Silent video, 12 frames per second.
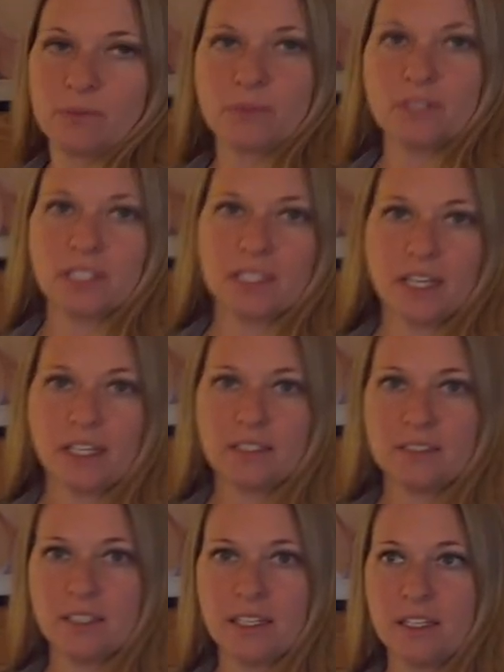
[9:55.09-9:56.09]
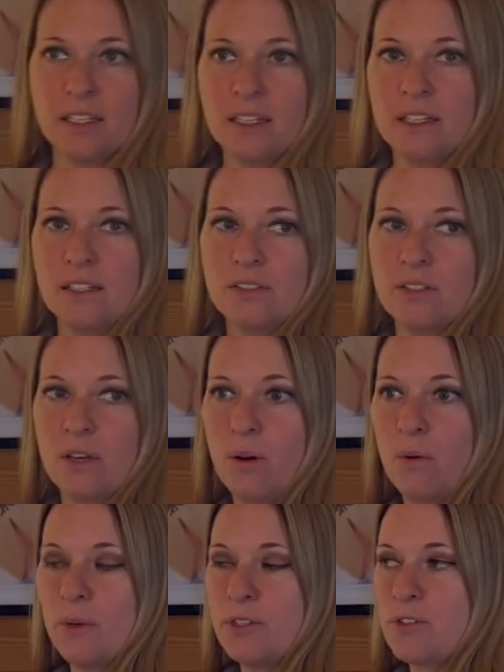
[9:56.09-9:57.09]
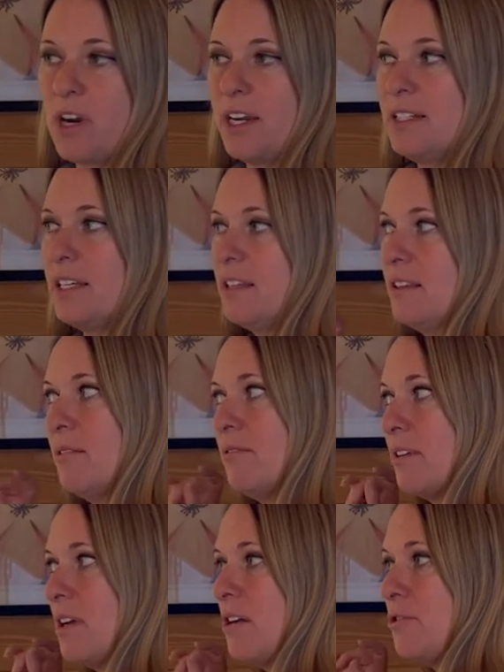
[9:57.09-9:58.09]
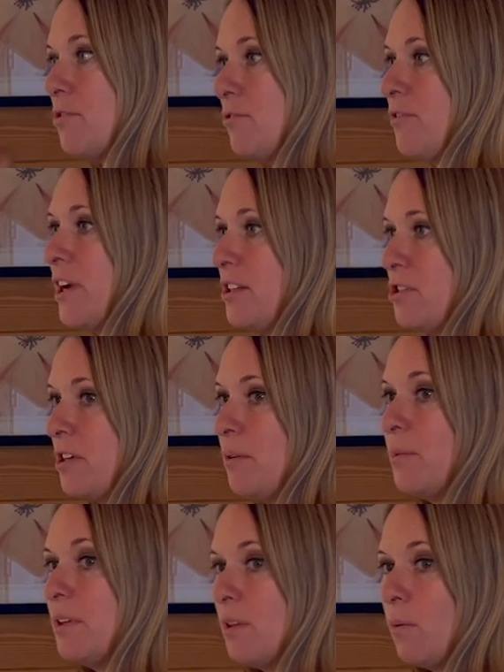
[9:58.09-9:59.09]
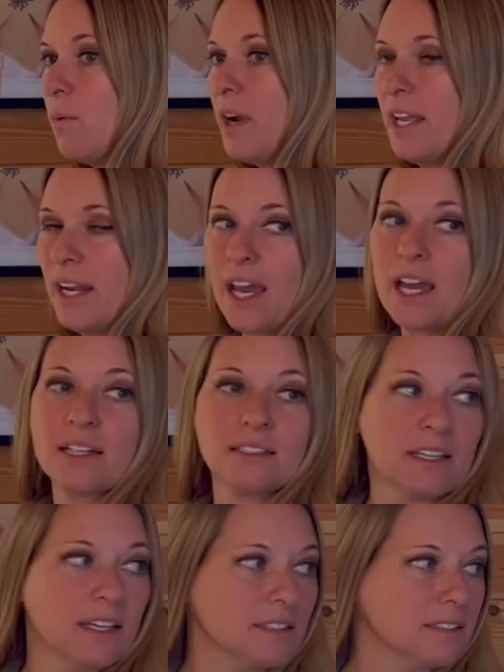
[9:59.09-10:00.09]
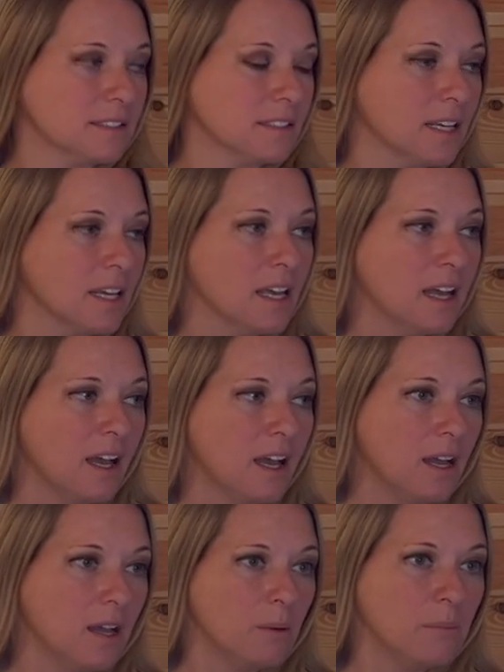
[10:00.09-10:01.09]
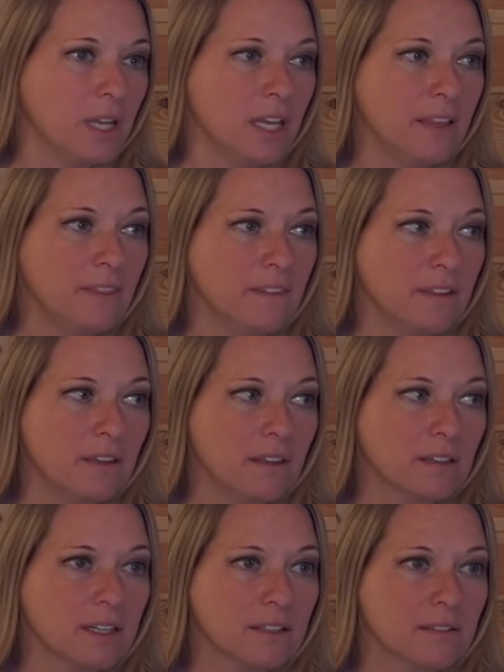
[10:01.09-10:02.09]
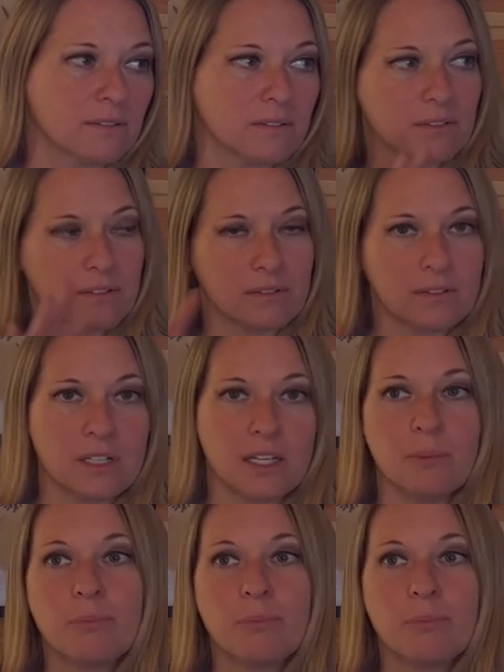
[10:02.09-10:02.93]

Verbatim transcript: really nicely. So we tried to get the country French in with the white accents um, and the kind of